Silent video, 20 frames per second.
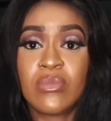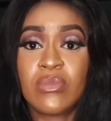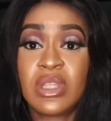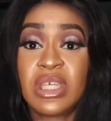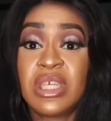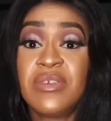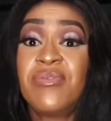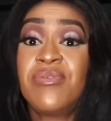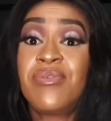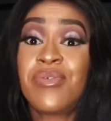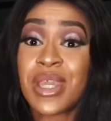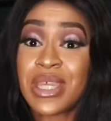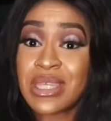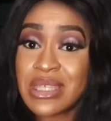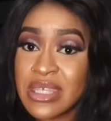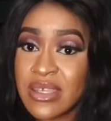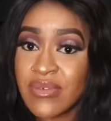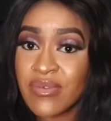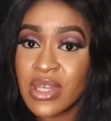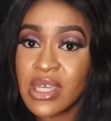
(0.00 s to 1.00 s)

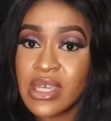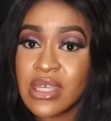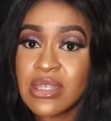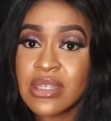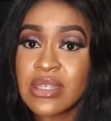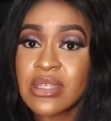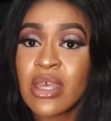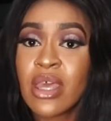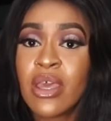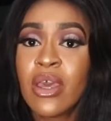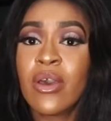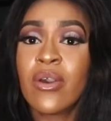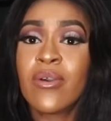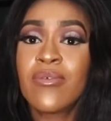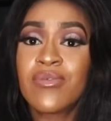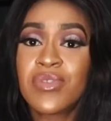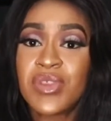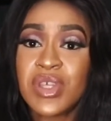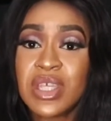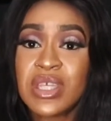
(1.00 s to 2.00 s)
effectiveness
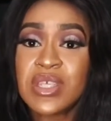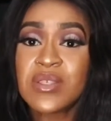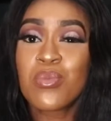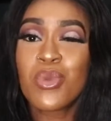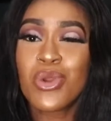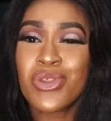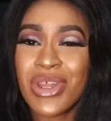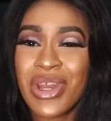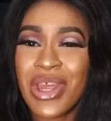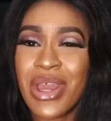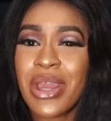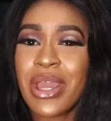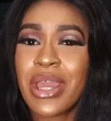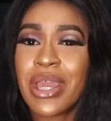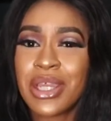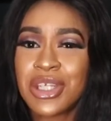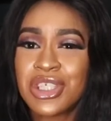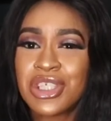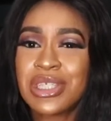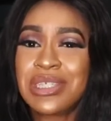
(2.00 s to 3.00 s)
of these more than I
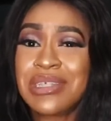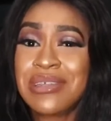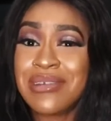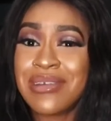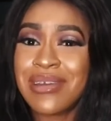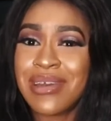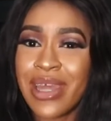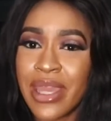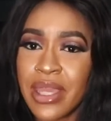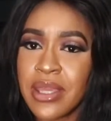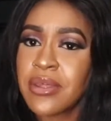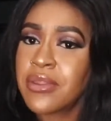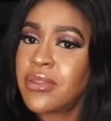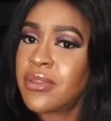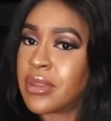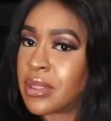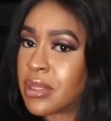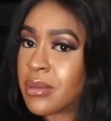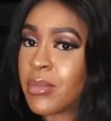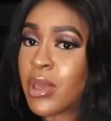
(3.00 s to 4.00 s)
actually like
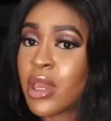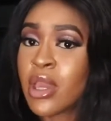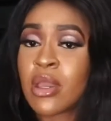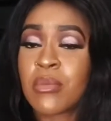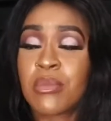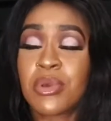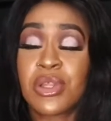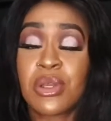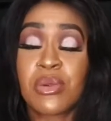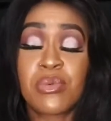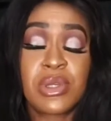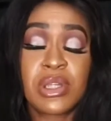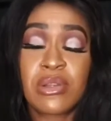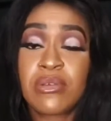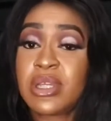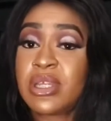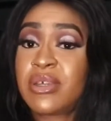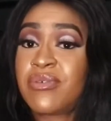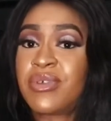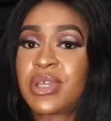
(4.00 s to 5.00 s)
them, but they're really,
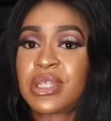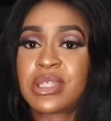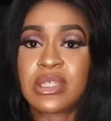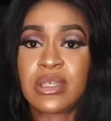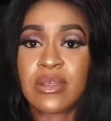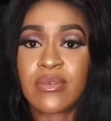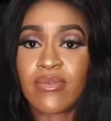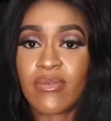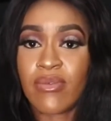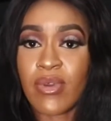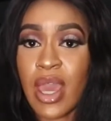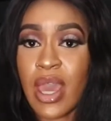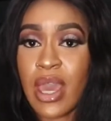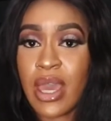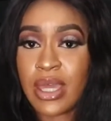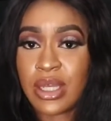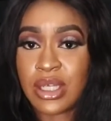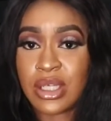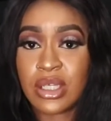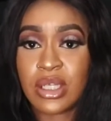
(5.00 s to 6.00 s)
really effective,
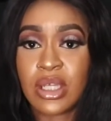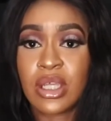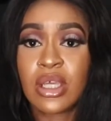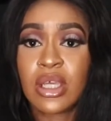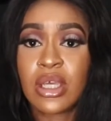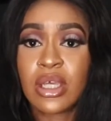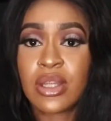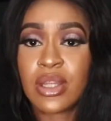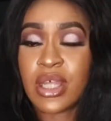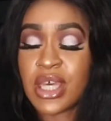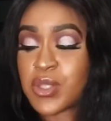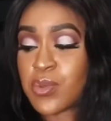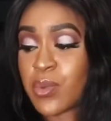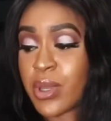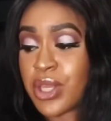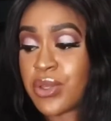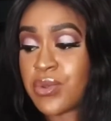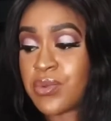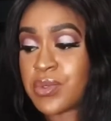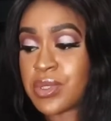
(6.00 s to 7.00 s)
and that's why I
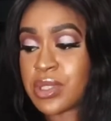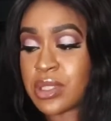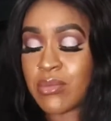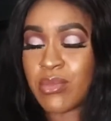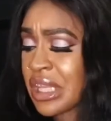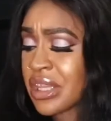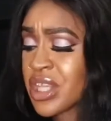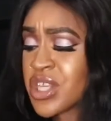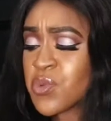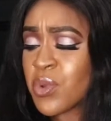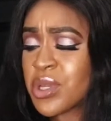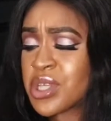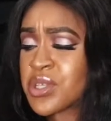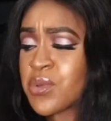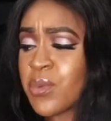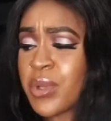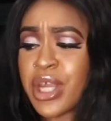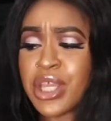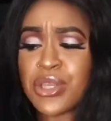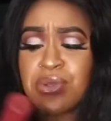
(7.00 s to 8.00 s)
use them. This one is the
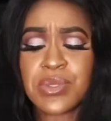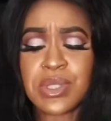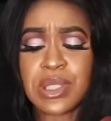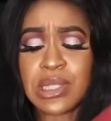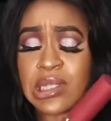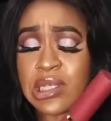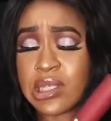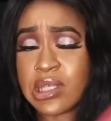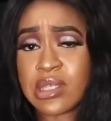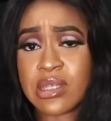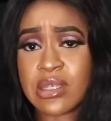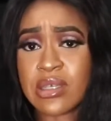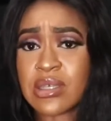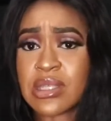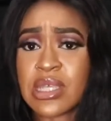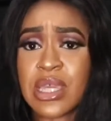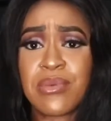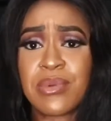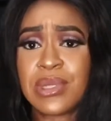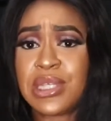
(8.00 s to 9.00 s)
one I use the least because
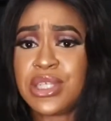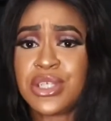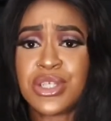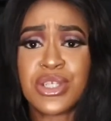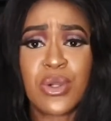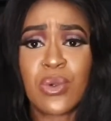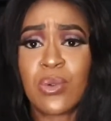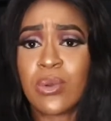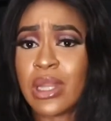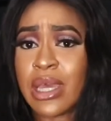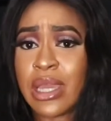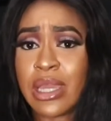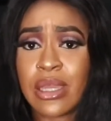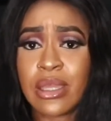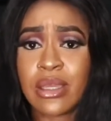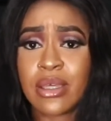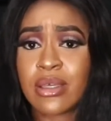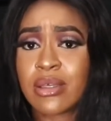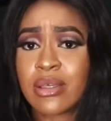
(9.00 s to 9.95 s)
I really don't like